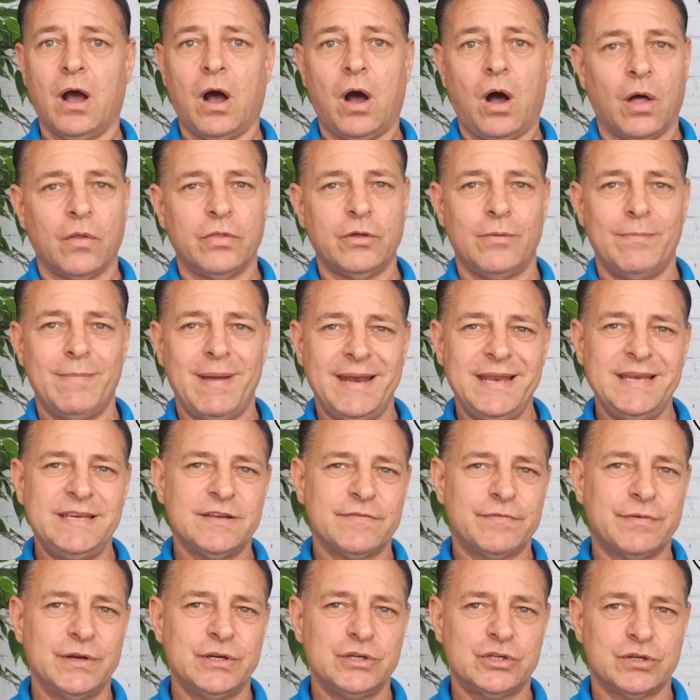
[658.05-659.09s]
Although many
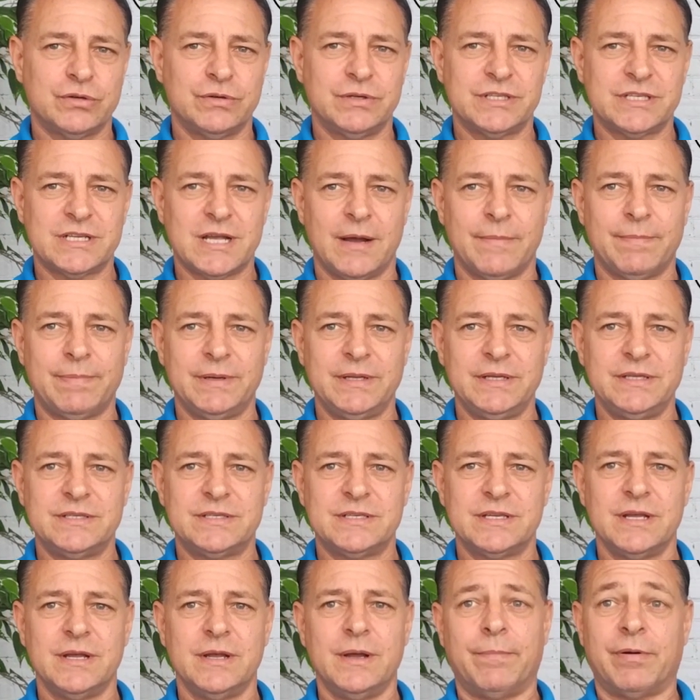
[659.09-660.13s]
different insurance
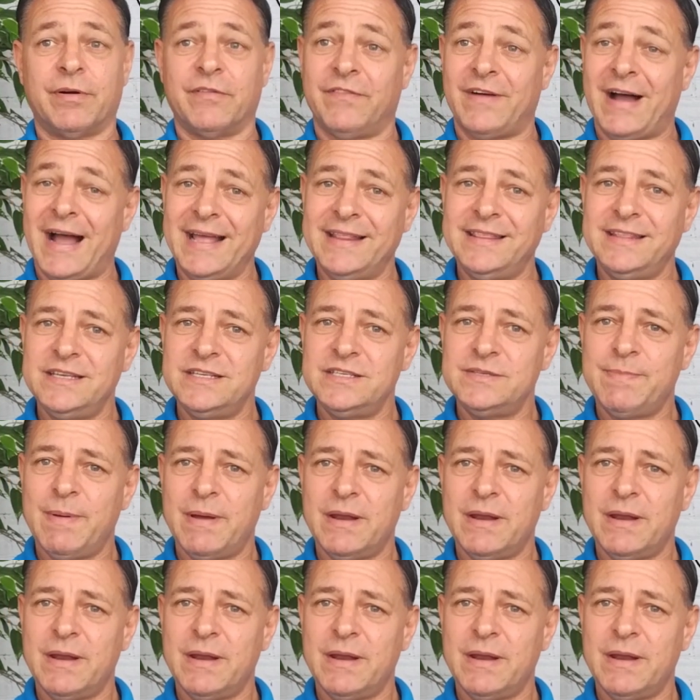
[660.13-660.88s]
companies provide these